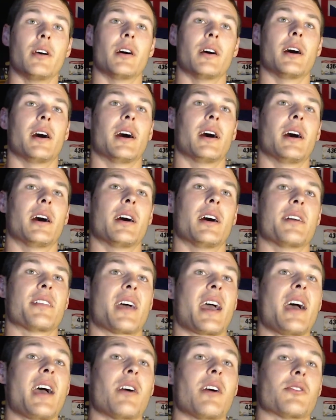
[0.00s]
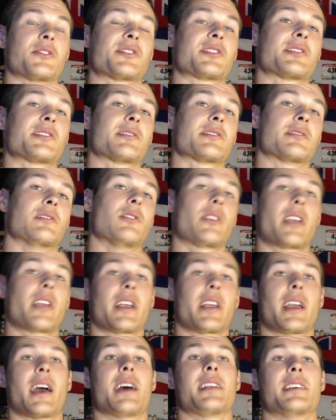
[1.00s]
The house
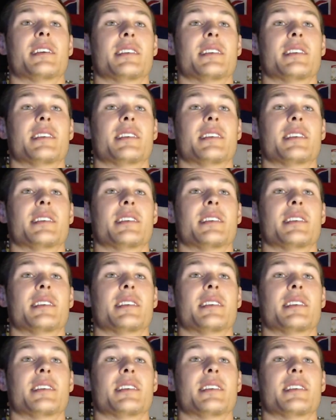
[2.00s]
looking at